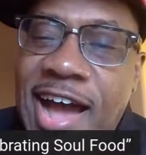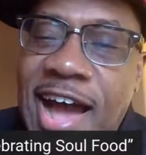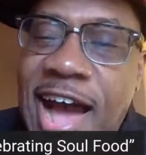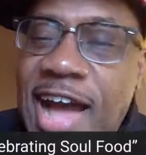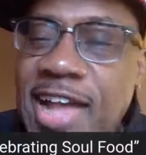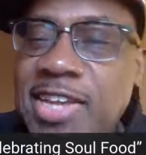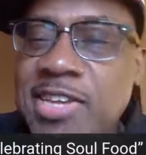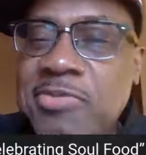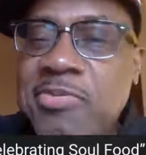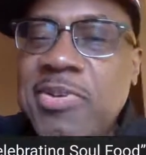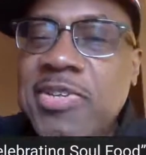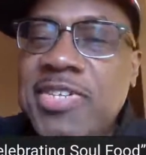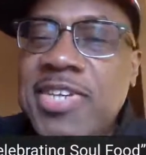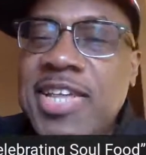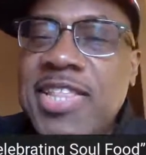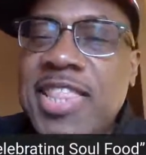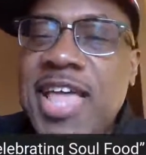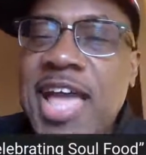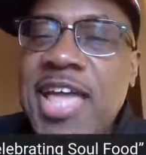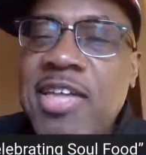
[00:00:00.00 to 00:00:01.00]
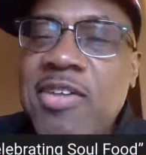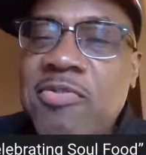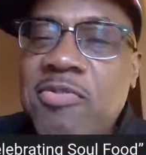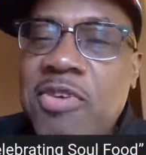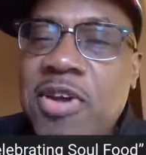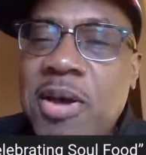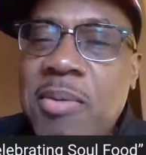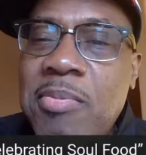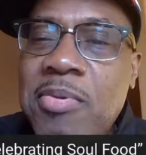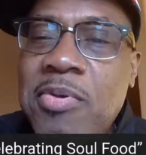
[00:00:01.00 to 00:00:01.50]
I just want to say thank you
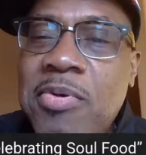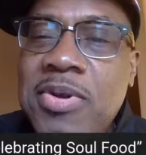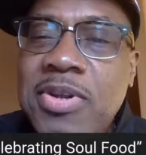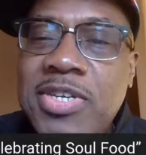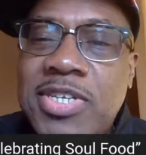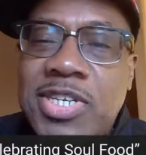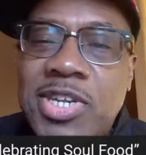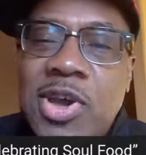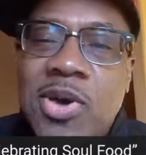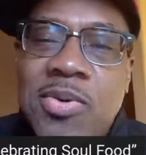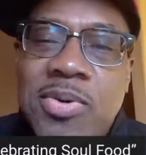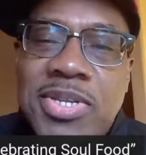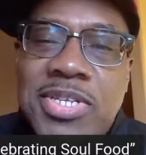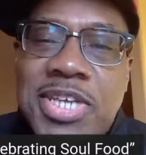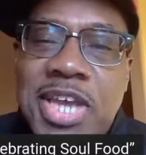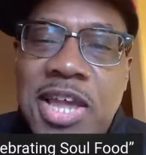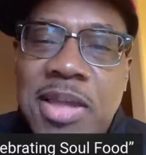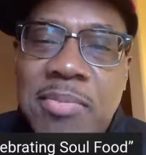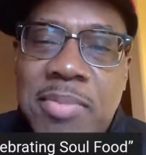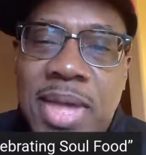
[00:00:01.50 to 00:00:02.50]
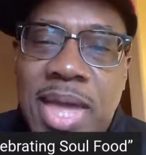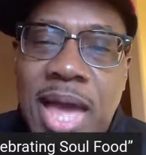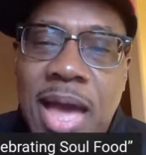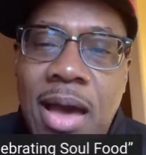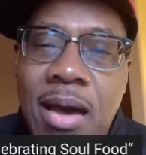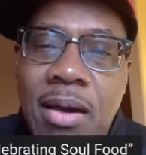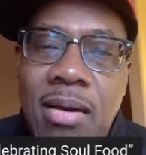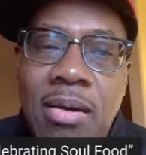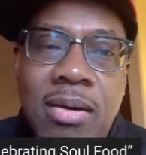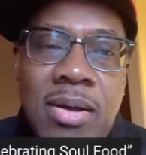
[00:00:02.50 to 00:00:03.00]
for coming on the show and checking me
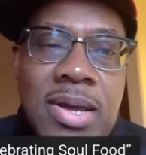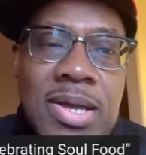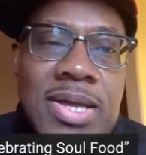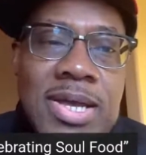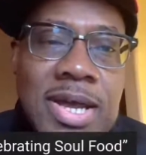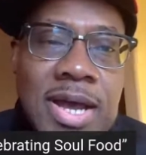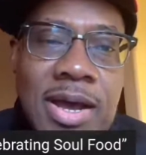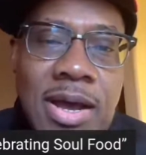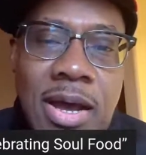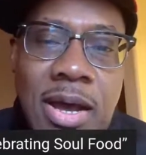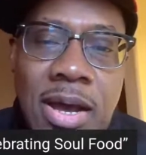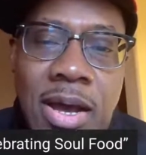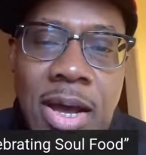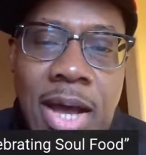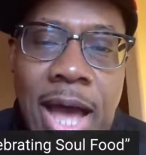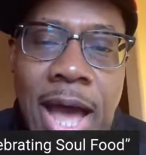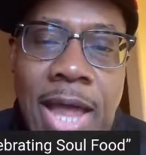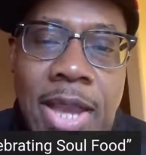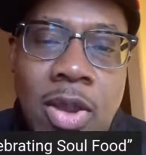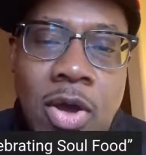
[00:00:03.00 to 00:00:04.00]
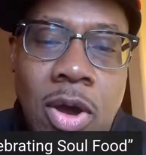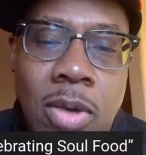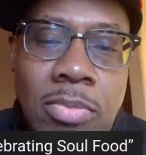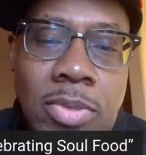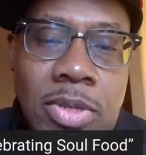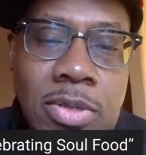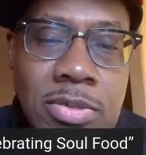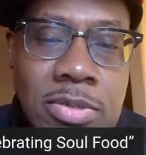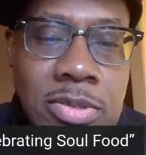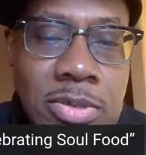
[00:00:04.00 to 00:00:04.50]
out. I know
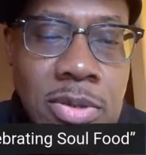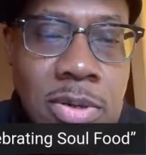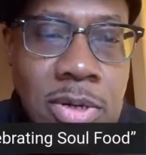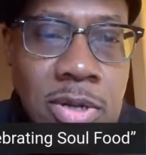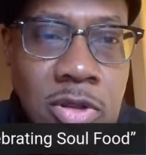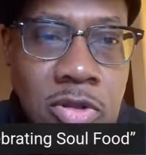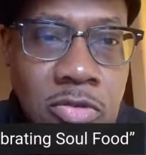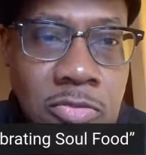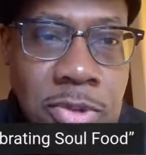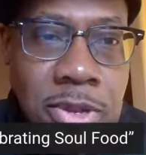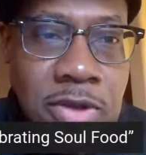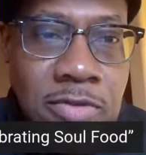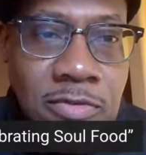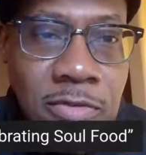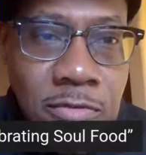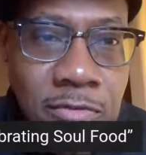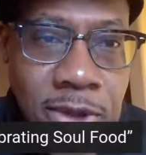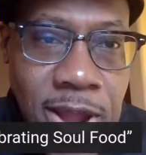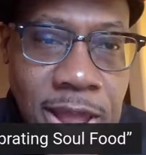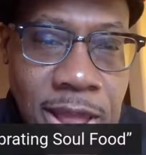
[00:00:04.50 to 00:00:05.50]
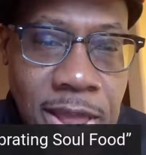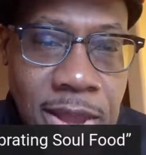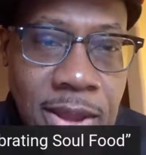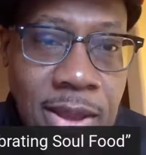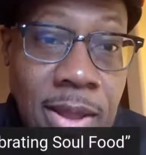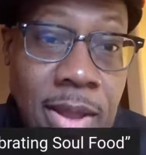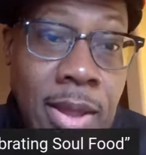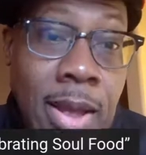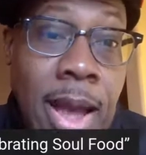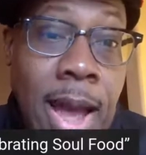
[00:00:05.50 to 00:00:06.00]
I'm using on a little bit of a rant.
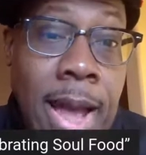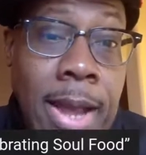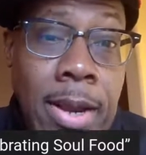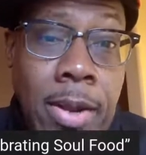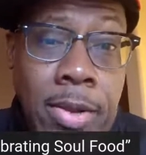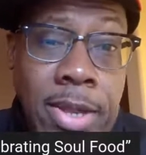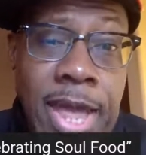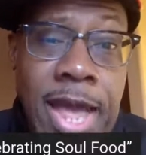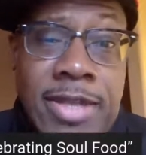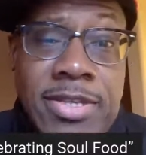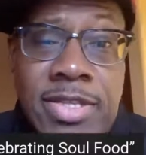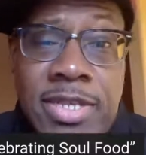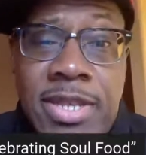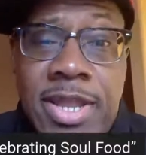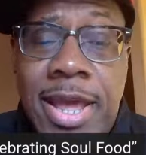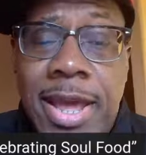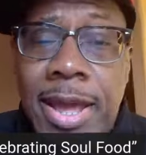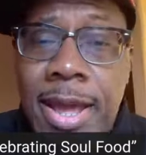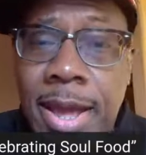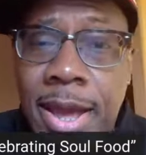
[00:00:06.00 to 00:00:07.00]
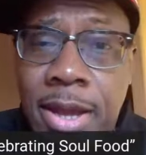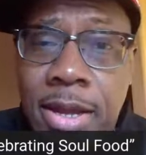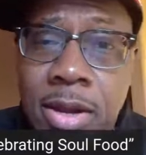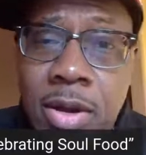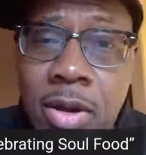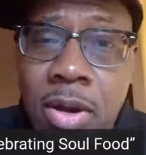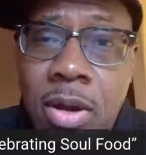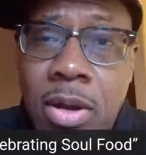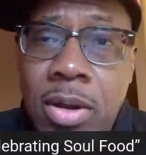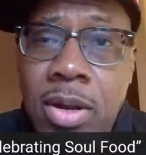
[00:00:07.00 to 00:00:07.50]
I know yesterday I
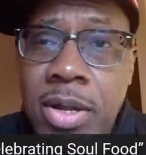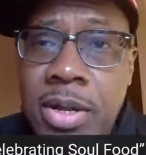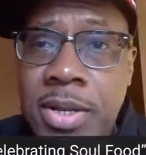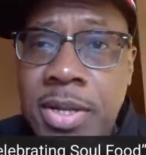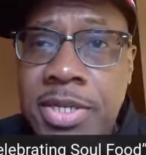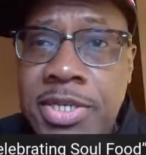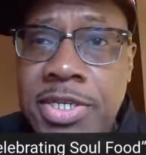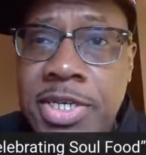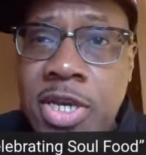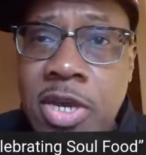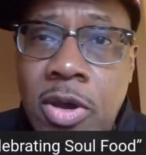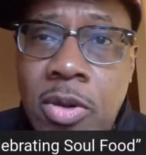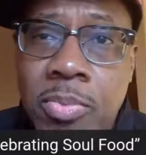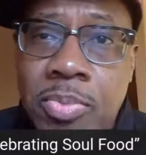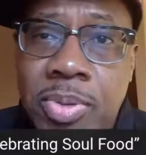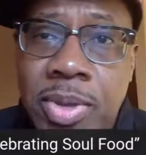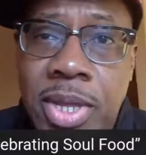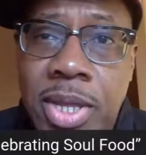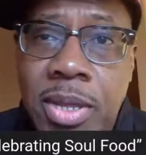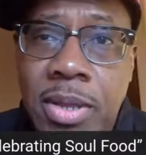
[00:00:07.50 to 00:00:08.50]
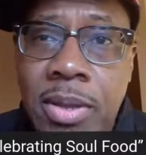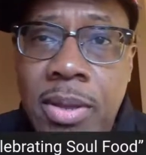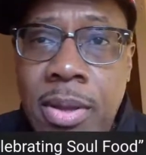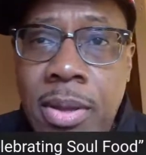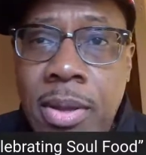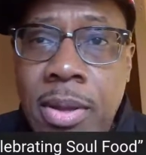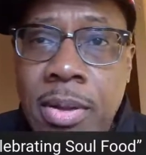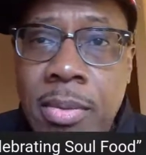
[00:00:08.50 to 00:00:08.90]
called the GOP.